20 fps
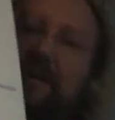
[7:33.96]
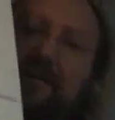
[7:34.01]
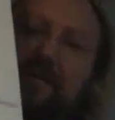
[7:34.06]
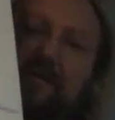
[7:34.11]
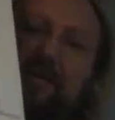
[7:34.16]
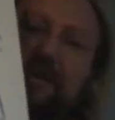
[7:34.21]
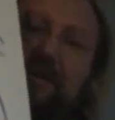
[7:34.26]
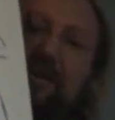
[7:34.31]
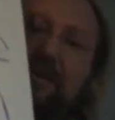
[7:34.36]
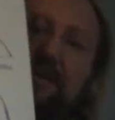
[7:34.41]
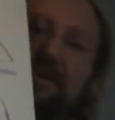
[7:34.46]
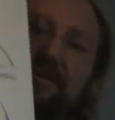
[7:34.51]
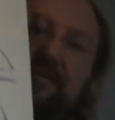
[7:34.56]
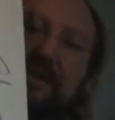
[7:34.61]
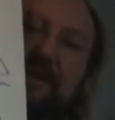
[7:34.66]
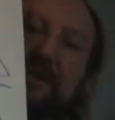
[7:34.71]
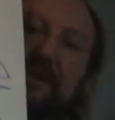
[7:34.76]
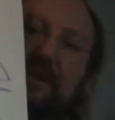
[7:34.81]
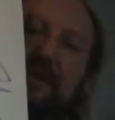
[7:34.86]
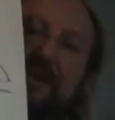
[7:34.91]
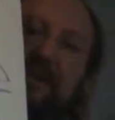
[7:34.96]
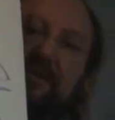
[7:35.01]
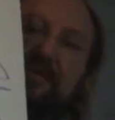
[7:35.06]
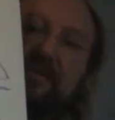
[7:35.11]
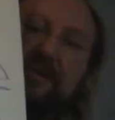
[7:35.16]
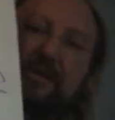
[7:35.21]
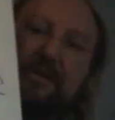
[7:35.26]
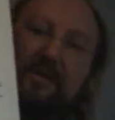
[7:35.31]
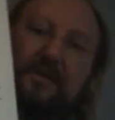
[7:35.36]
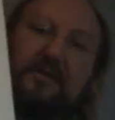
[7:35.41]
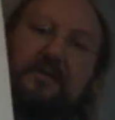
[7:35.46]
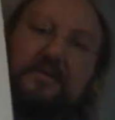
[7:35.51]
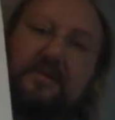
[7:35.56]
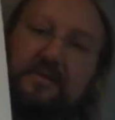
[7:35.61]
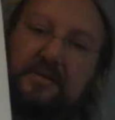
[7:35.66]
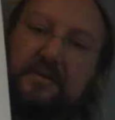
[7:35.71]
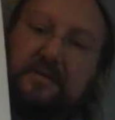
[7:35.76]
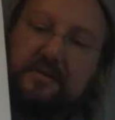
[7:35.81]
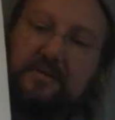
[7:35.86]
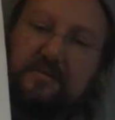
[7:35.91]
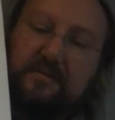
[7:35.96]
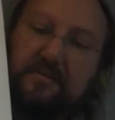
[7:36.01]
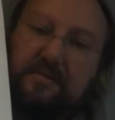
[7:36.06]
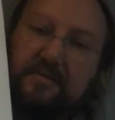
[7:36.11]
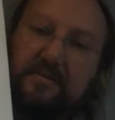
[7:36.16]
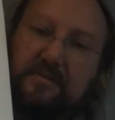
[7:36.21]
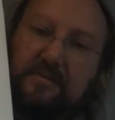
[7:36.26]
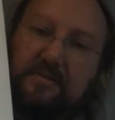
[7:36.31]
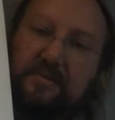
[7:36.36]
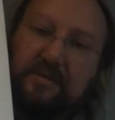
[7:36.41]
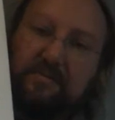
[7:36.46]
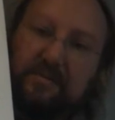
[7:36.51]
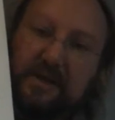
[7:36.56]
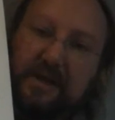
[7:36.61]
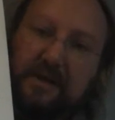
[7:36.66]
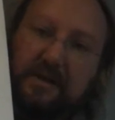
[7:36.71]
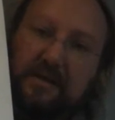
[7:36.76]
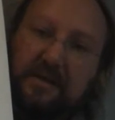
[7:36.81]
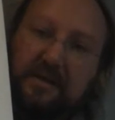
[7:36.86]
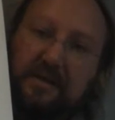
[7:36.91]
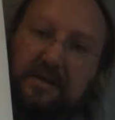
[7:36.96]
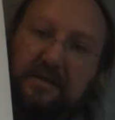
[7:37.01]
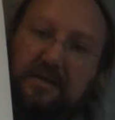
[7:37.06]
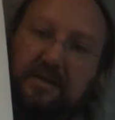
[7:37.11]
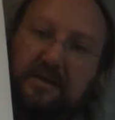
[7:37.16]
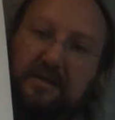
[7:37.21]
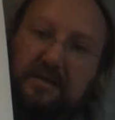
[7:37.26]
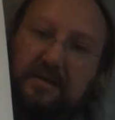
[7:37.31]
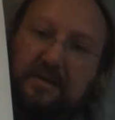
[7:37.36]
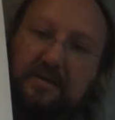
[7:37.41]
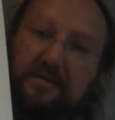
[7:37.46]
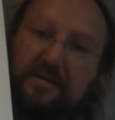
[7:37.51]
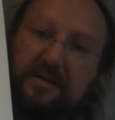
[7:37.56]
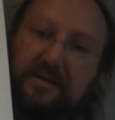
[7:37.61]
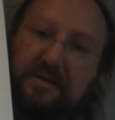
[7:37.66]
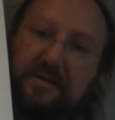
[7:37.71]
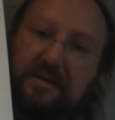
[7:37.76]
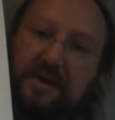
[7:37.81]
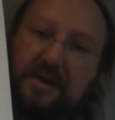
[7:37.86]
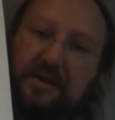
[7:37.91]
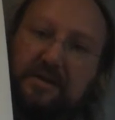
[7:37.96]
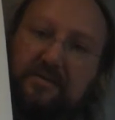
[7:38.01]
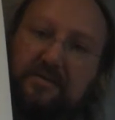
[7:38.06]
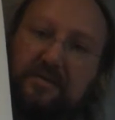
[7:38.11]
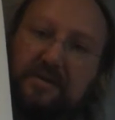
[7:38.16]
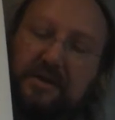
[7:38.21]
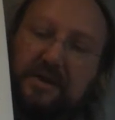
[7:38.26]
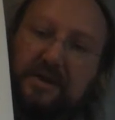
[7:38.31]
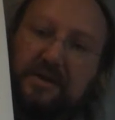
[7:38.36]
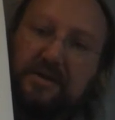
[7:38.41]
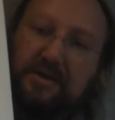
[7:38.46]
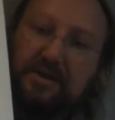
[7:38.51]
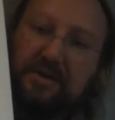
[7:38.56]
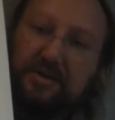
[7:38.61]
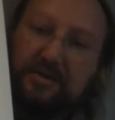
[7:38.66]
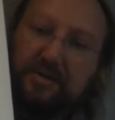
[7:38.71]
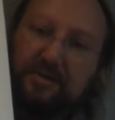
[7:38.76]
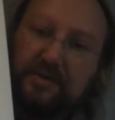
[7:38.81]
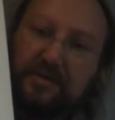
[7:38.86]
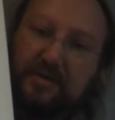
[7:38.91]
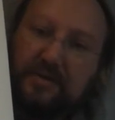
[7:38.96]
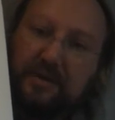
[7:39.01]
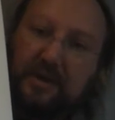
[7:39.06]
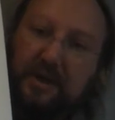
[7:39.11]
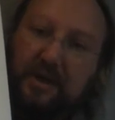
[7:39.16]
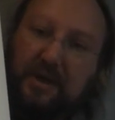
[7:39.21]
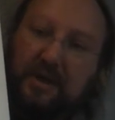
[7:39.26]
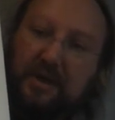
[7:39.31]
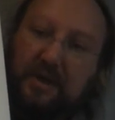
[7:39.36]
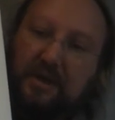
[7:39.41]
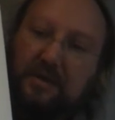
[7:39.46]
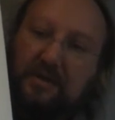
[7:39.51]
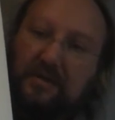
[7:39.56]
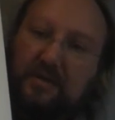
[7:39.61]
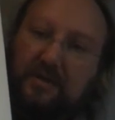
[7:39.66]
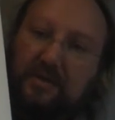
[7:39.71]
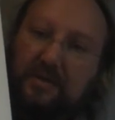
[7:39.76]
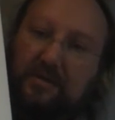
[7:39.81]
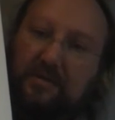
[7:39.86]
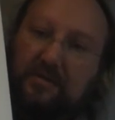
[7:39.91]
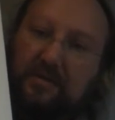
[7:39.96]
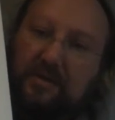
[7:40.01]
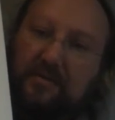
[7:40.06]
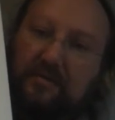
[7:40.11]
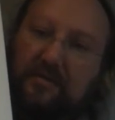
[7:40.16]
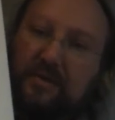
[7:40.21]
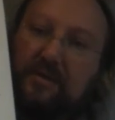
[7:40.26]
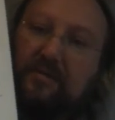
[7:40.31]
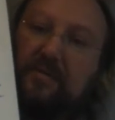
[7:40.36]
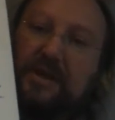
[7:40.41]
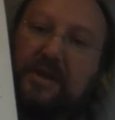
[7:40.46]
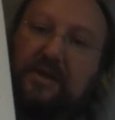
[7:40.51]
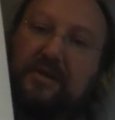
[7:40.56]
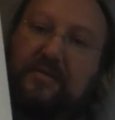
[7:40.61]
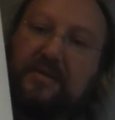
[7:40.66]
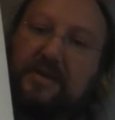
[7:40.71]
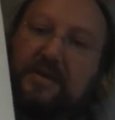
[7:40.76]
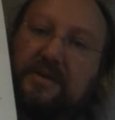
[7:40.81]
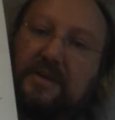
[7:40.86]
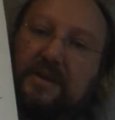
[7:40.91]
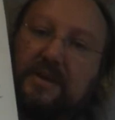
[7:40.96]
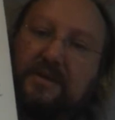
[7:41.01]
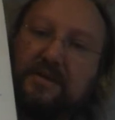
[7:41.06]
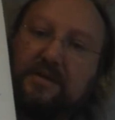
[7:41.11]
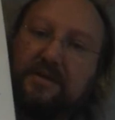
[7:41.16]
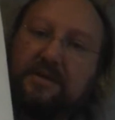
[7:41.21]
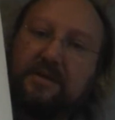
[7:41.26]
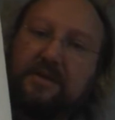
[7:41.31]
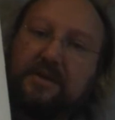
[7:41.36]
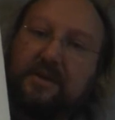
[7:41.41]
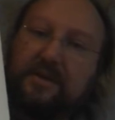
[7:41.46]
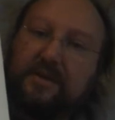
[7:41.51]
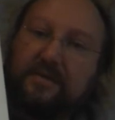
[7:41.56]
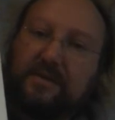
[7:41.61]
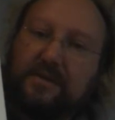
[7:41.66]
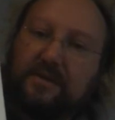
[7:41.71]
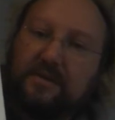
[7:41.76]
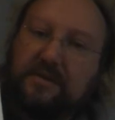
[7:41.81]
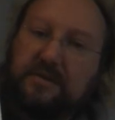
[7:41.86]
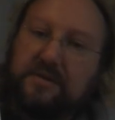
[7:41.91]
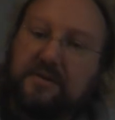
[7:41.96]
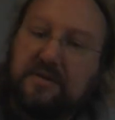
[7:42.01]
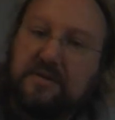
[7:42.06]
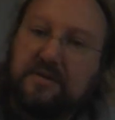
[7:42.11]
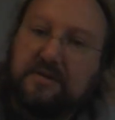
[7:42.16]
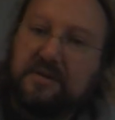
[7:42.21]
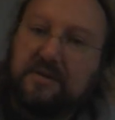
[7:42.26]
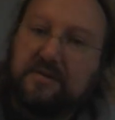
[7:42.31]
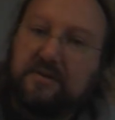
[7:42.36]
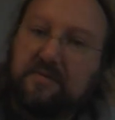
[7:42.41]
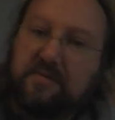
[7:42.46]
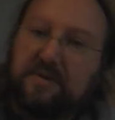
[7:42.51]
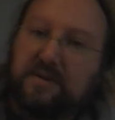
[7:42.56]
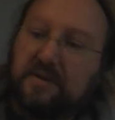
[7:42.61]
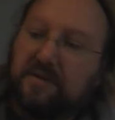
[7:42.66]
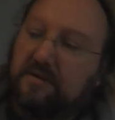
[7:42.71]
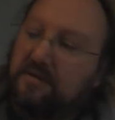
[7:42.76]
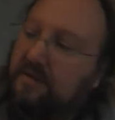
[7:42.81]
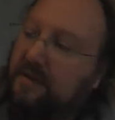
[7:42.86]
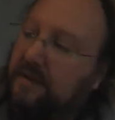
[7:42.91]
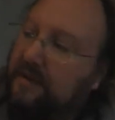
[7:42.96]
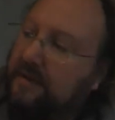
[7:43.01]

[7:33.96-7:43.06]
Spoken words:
which Martina will mark for later use. So filming of these lines is on another part.